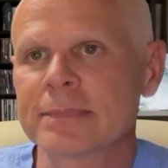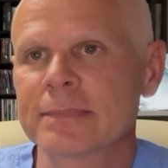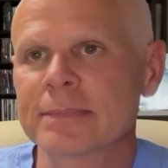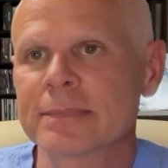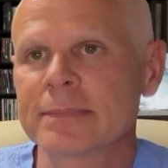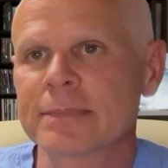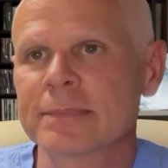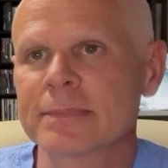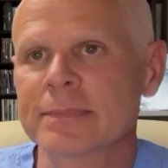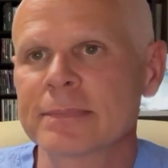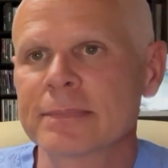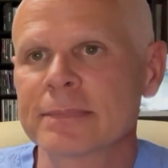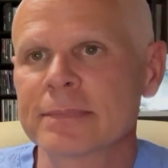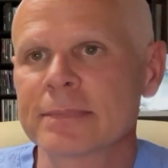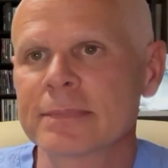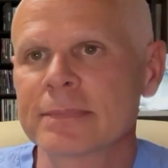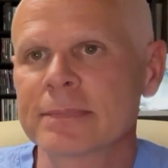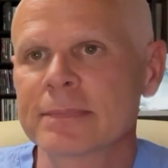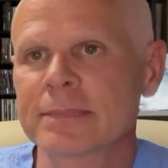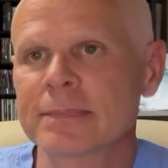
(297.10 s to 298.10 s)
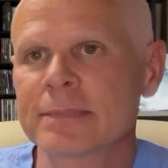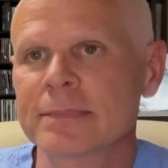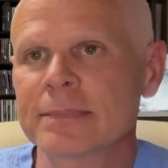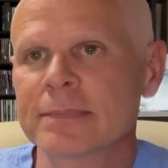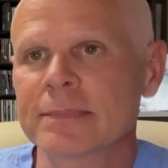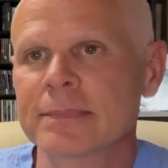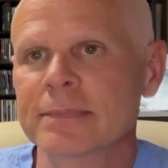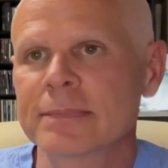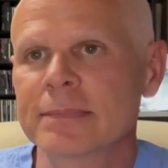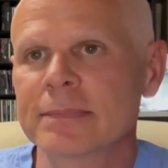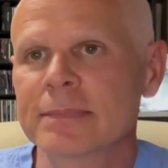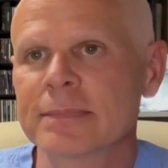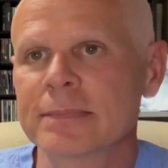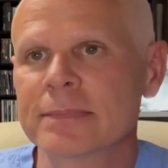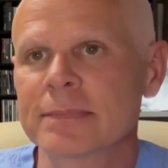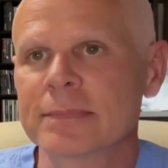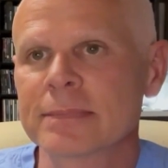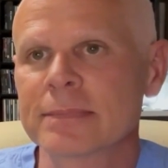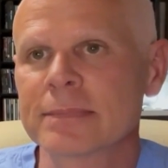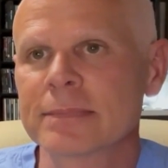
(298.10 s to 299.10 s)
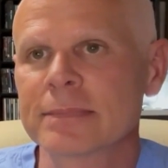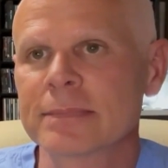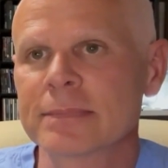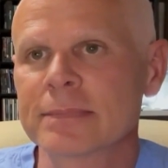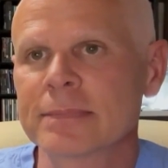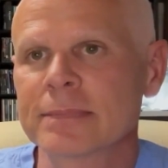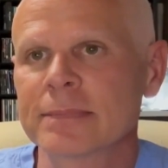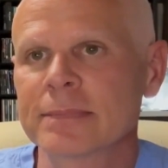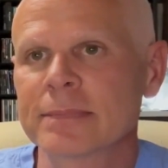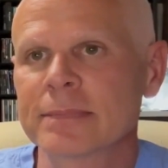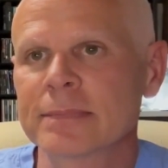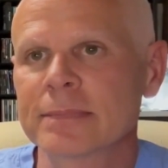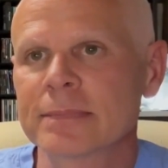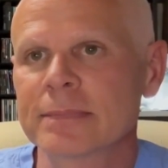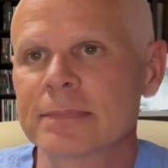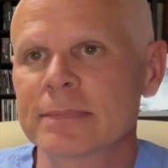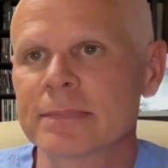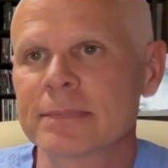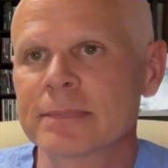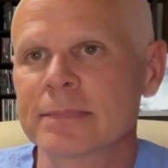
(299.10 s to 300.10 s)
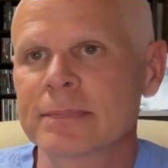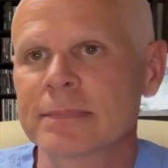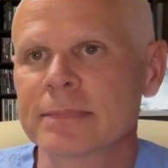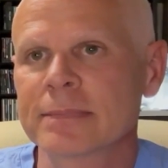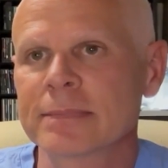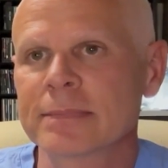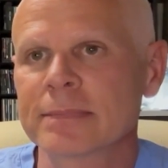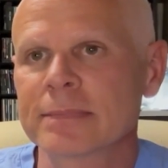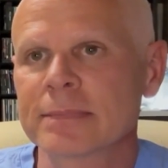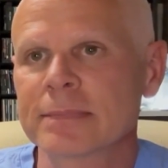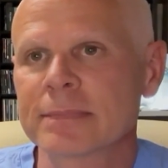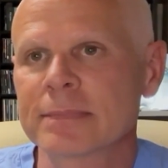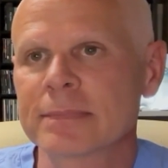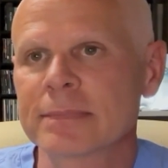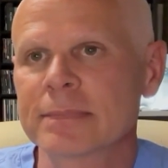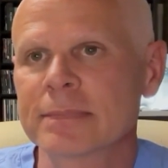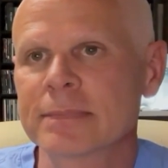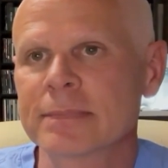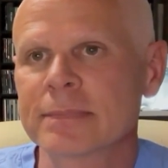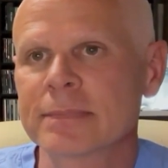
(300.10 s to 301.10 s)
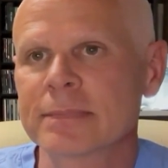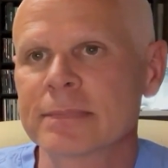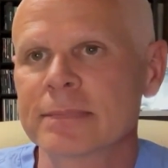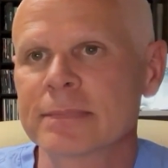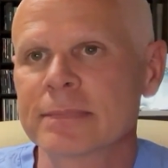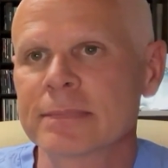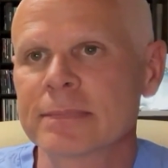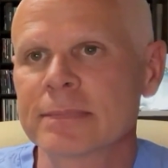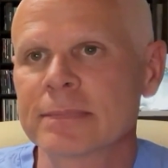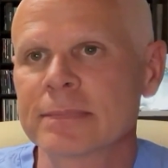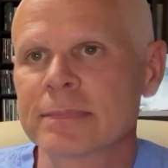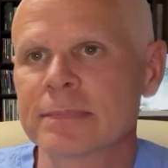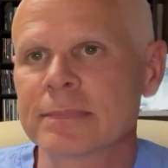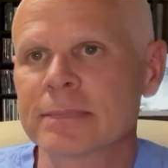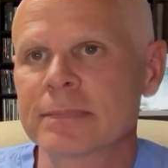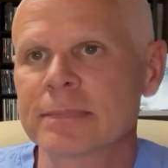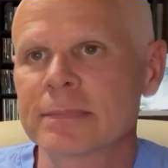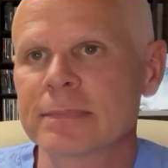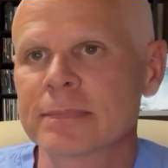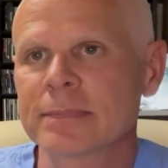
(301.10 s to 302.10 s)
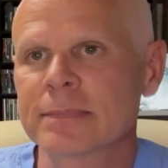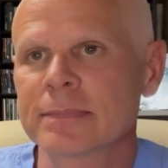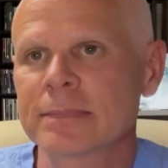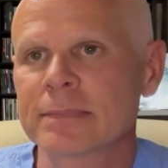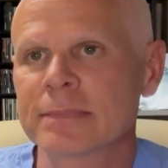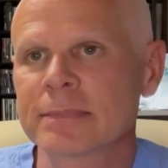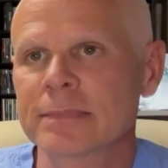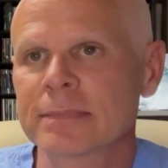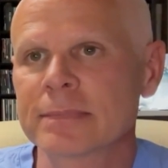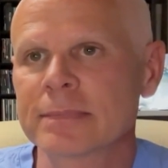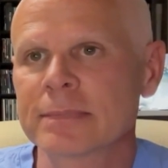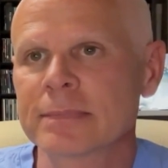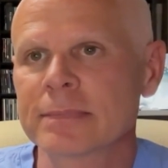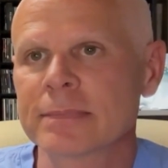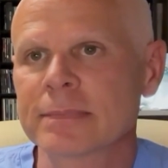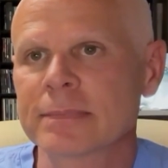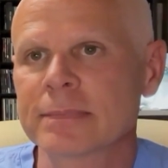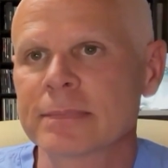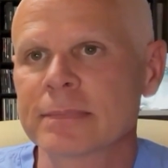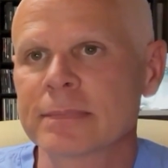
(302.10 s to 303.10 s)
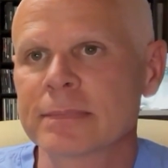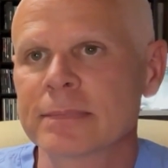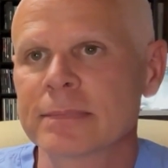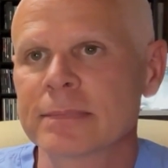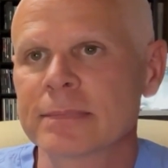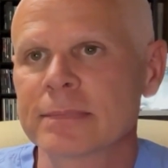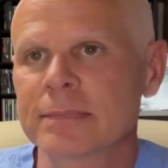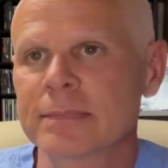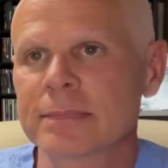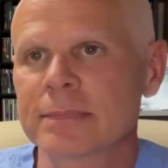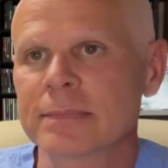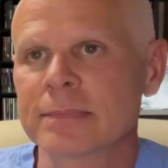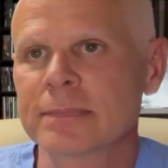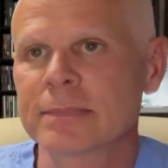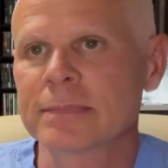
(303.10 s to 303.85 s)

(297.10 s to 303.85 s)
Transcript: This person isn't speaking.